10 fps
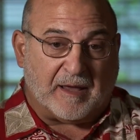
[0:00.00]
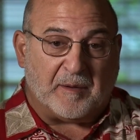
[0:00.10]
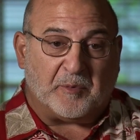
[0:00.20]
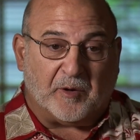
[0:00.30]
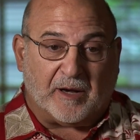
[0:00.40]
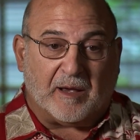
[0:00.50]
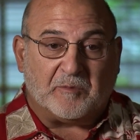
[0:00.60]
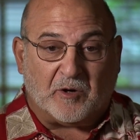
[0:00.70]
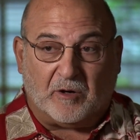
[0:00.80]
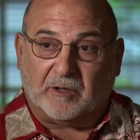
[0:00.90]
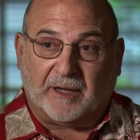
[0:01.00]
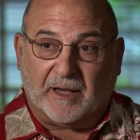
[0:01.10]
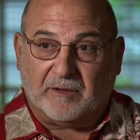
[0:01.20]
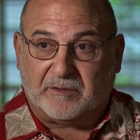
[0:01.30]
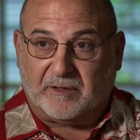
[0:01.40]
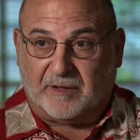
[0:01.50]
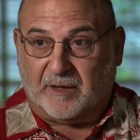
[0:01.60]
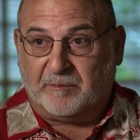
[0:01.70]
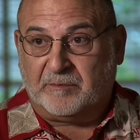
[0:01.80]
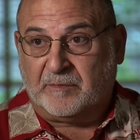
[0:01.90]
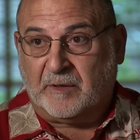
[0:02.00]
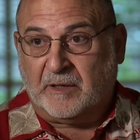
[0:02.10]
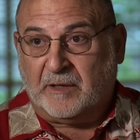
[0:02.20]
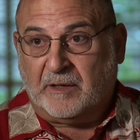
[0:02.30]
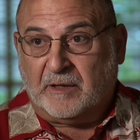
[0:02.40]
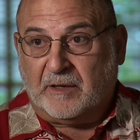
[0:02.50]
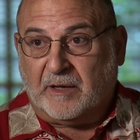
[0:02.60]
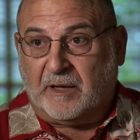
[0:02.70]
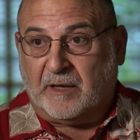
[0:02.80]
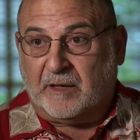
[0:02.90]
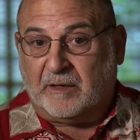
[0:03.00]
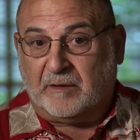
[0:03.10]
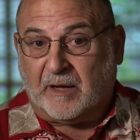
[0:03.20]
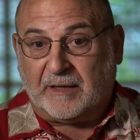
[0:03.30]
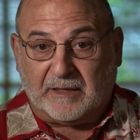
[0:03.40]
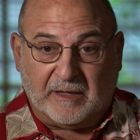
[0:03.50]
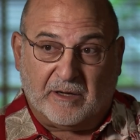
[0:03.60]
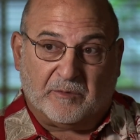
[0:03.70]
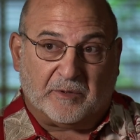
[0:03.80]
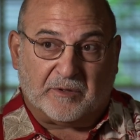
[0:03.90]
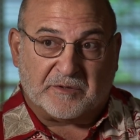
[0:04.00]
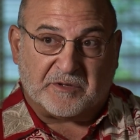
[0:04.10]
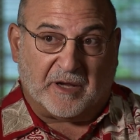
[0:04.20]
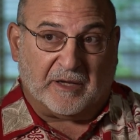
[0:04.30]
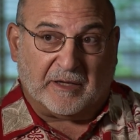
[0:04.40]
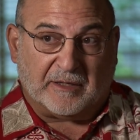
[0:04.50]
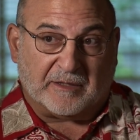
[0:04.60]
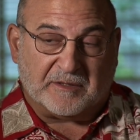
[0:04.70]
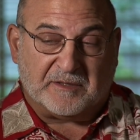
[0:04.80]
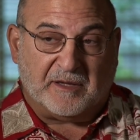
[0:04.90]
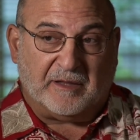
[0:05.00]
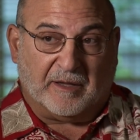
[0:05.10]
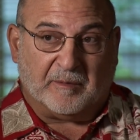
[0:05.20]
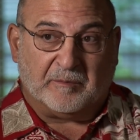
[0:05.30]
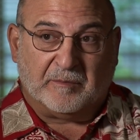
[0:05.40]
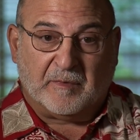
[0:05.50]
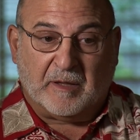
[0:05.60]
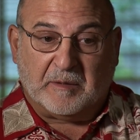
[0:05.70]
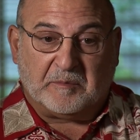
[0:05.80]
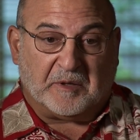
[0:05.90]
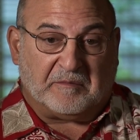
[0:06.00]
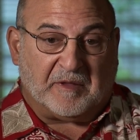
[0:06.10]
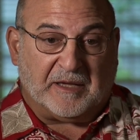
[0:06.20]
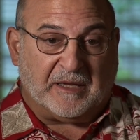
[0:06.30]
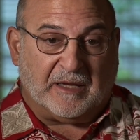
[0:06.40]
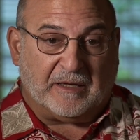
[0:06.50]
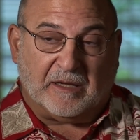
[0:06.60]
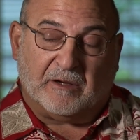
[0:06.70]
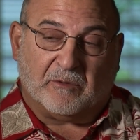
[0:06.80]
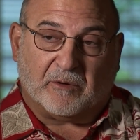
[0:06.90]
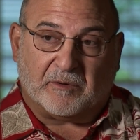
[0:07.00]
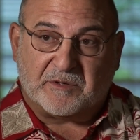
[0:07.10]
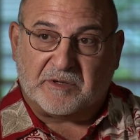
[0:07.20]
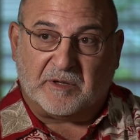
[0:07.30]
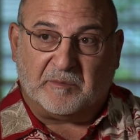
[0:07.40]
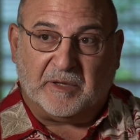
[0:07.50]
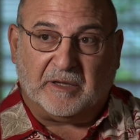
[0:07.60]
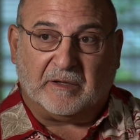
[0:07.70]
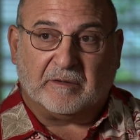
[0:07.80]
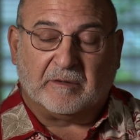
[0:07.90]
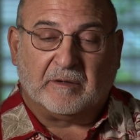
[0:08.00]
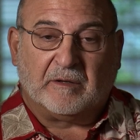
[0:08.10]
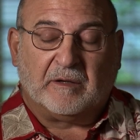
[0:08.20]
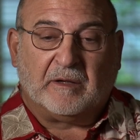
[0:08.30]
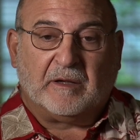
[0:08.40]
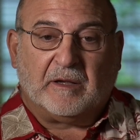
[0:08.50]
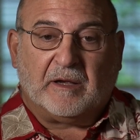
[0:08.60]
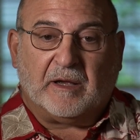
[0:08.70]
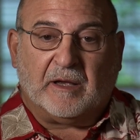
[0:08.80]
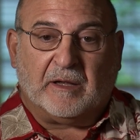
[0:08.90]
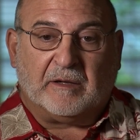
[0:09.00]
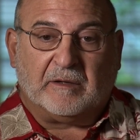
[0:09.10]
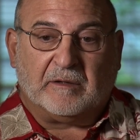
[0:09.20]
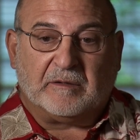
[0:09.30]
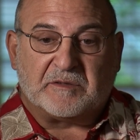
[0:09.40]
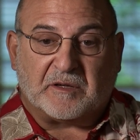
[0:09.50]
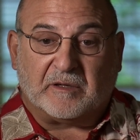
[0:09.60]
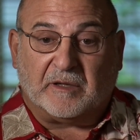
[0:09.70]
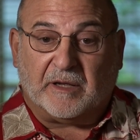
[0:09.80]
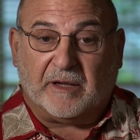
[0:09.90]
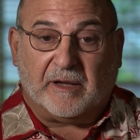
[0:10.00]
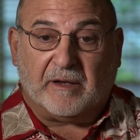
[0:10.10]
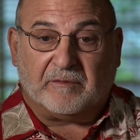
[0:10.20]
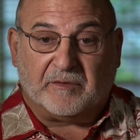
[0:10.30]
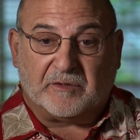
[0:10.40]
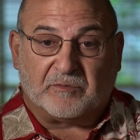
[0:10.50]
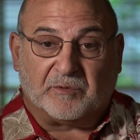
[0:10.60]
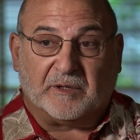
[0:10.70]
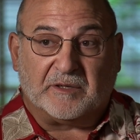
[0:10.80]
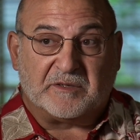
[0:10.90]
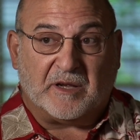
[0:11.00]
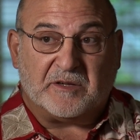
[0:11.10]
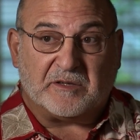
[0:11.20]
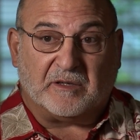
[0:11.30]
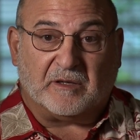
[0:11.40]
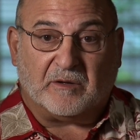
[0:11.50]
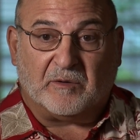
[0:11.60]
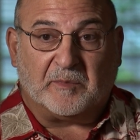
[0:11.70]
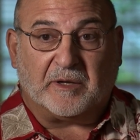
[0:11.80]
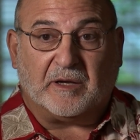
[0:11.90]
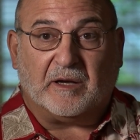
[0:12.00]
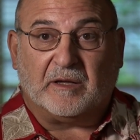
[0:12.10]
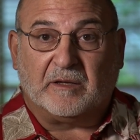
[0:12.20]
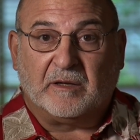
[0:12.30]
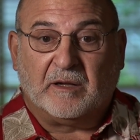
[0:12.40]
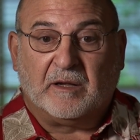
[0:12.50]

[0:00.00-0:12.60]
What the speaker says: that point, I'm calling out to them, and I can hear what they're saying. I can see them, but they can't hear or see me. And suddenly I have this realization that, oh my God,